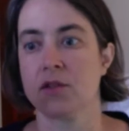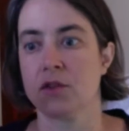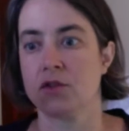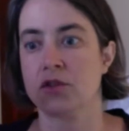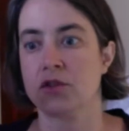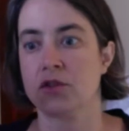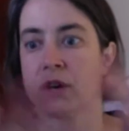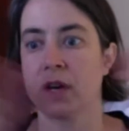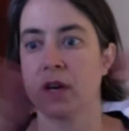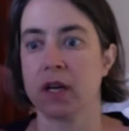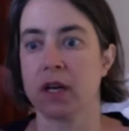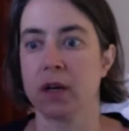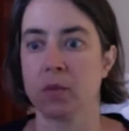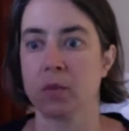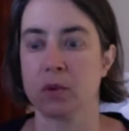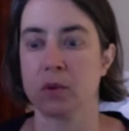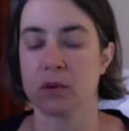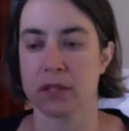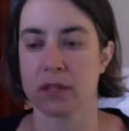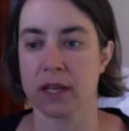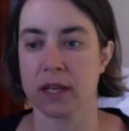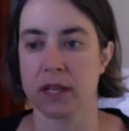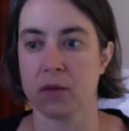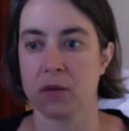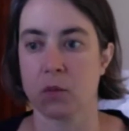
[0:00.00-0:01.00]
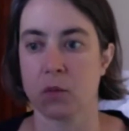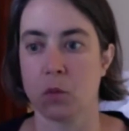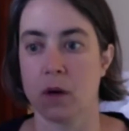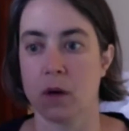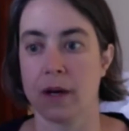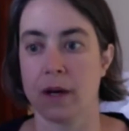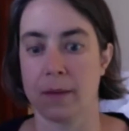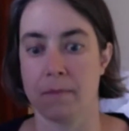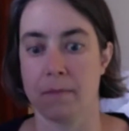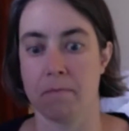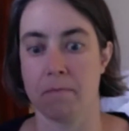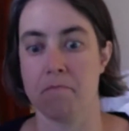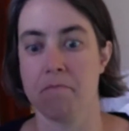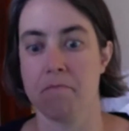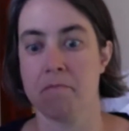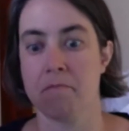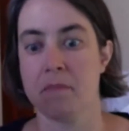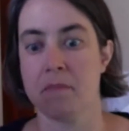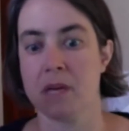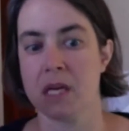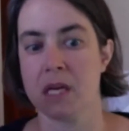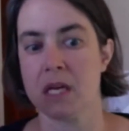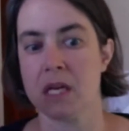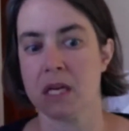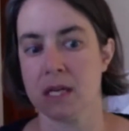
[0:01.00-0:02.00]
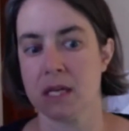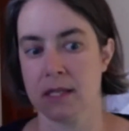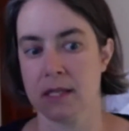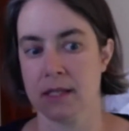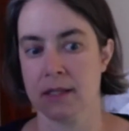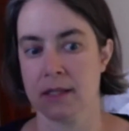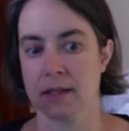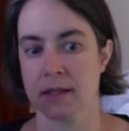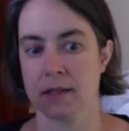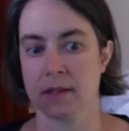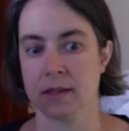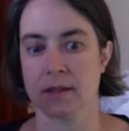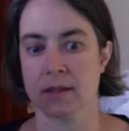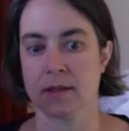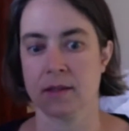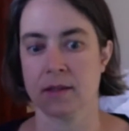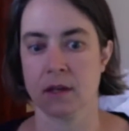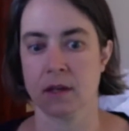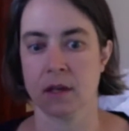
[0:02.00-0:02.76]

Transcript: You're trying to present what it means.